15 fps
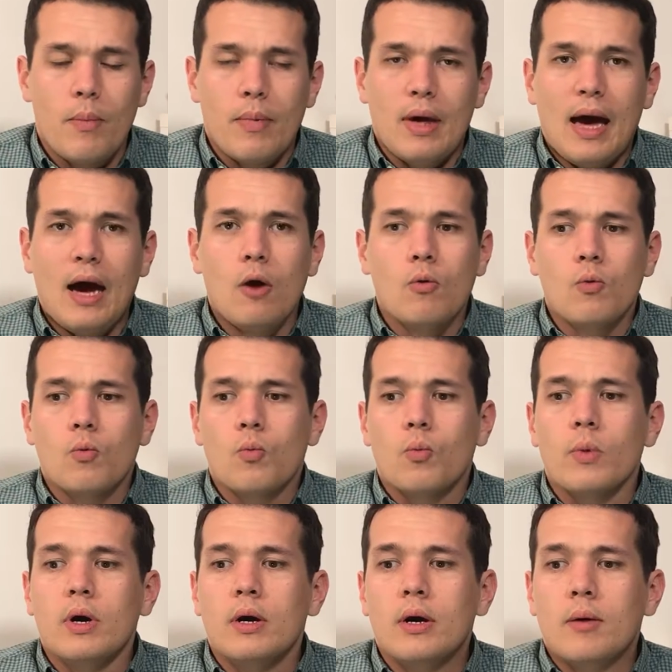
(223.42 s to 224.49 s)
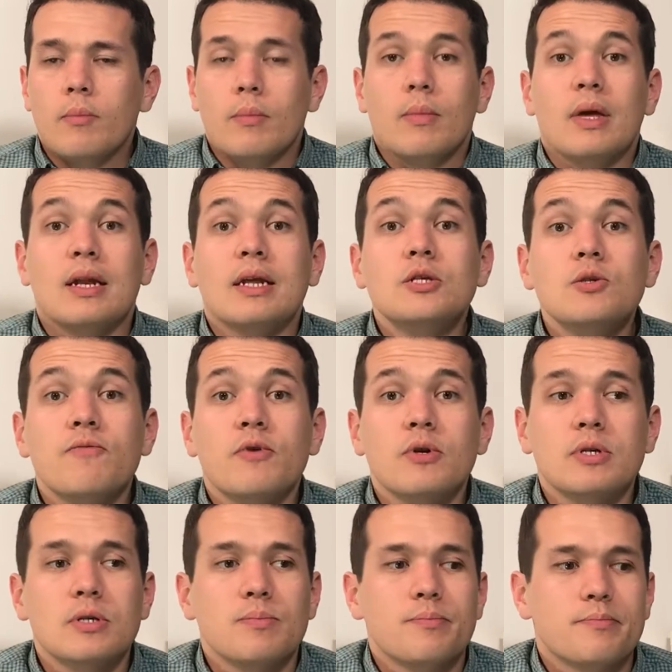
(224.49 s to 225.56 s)
How an
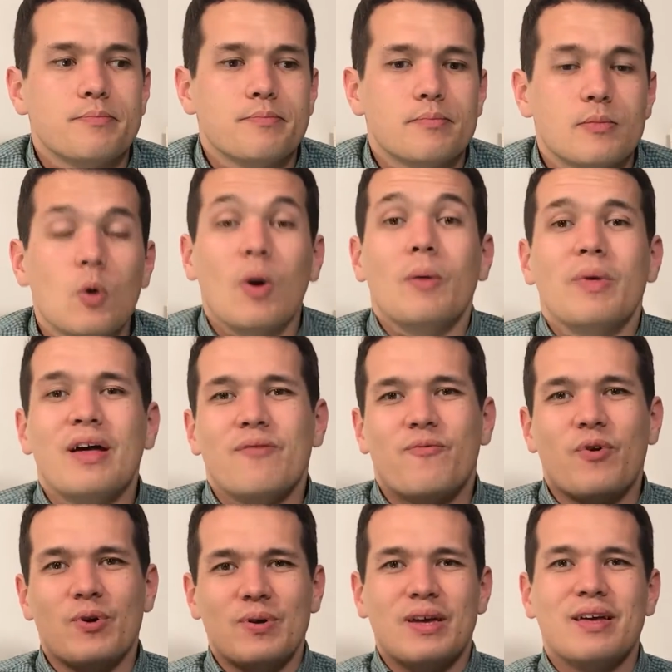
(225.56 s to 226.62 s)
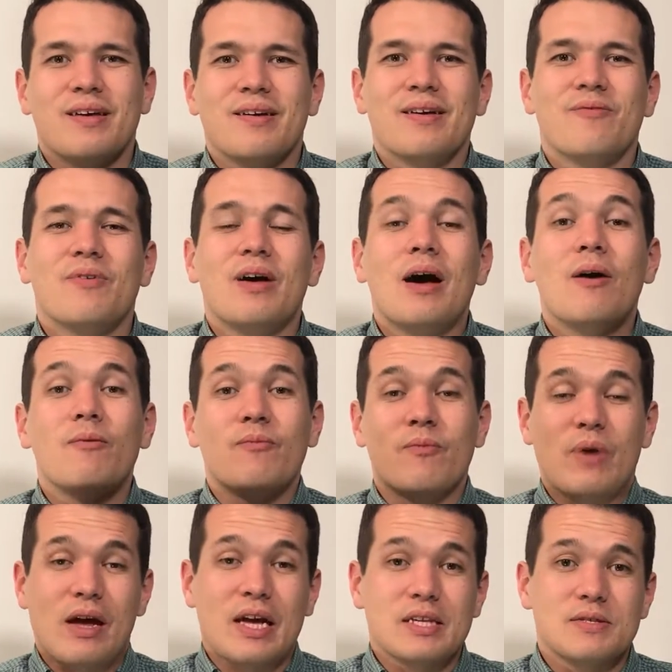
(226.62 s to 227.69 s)
introvert, well,
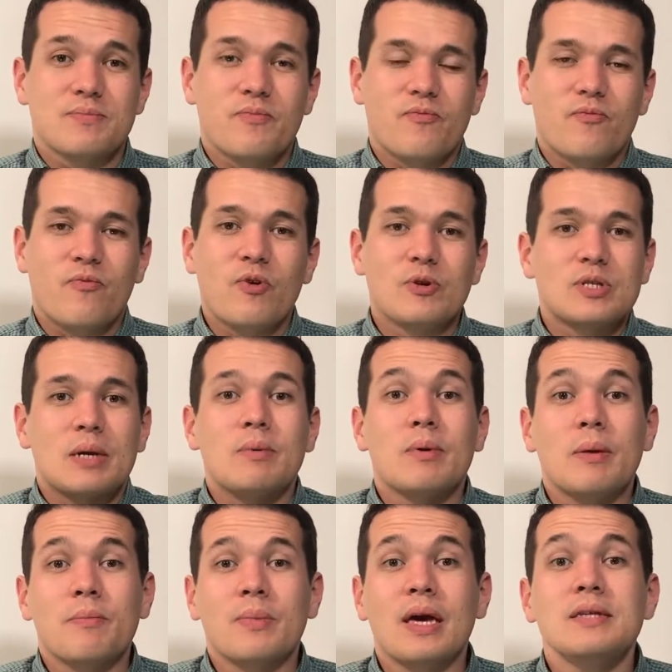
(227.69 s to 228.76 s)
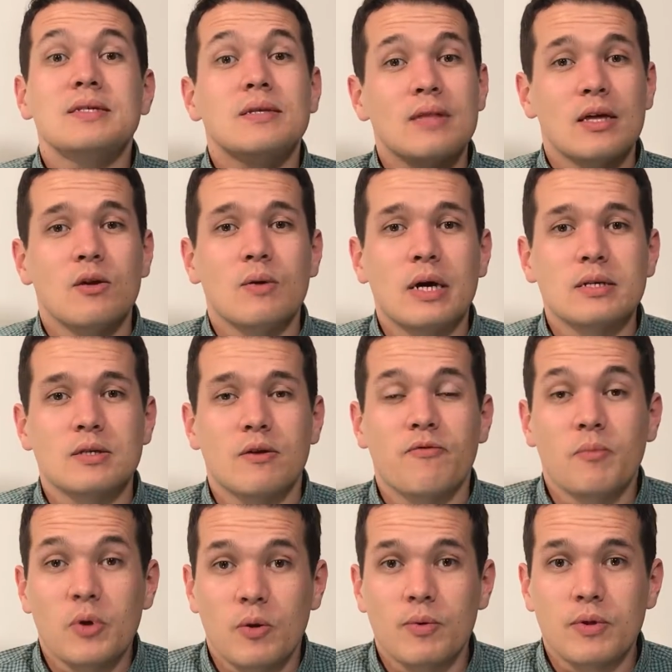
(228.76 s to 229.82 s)
I guess first I'm guessing that you guys are
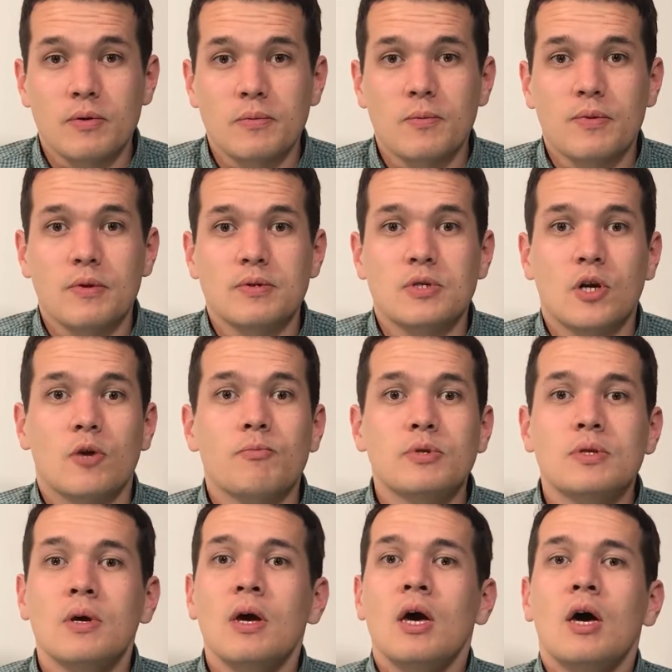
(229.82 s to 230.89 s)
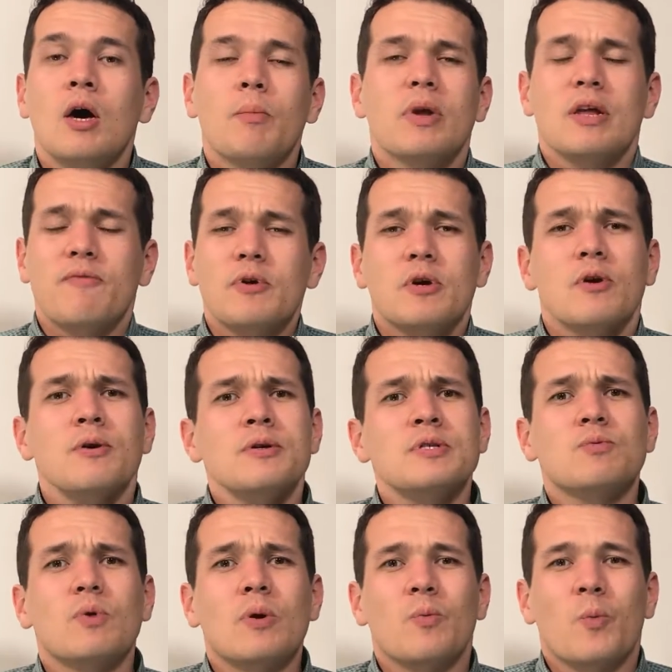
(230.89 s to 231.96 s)
familiar with those terms. But if you're curious
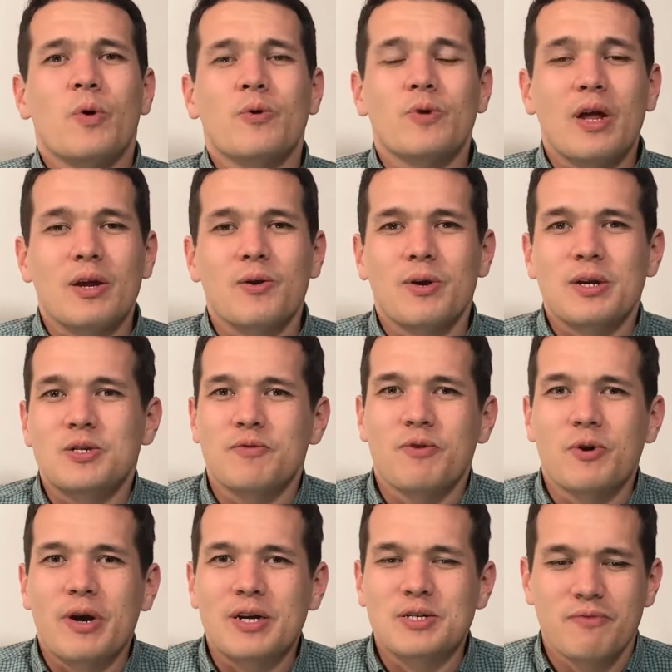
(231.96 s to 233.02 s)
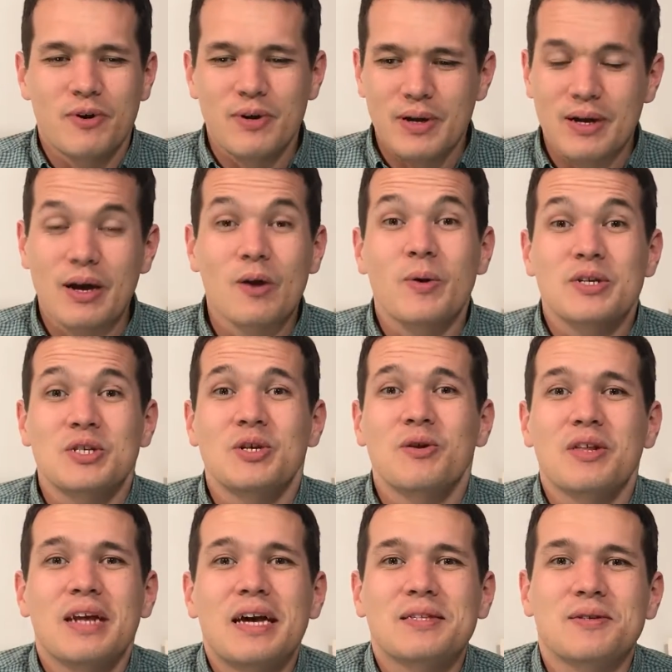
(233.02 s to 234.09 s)
whether or not you're an introvert or extrovert, a question you
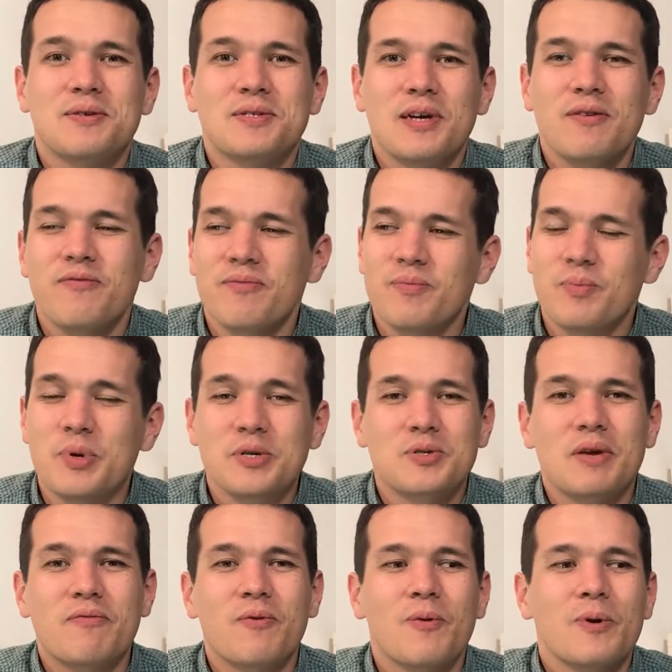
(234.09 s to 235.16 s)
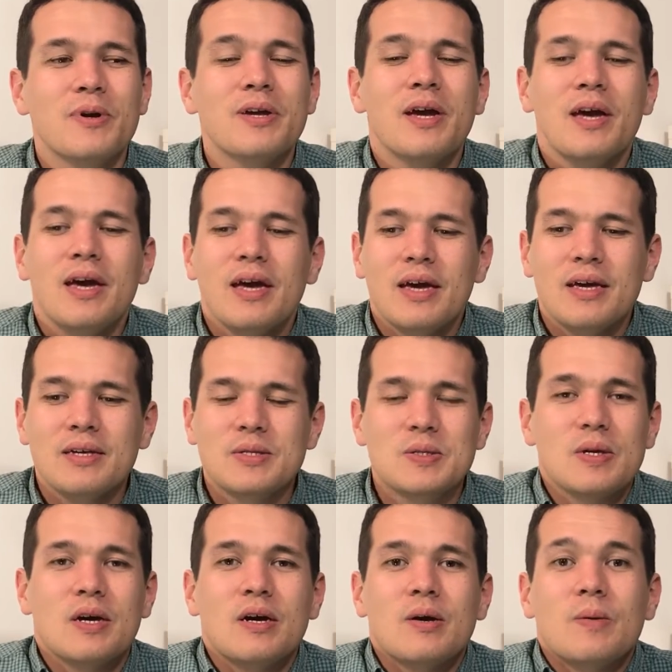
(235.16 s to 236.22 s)
can ask yourself, pretty straightforward, is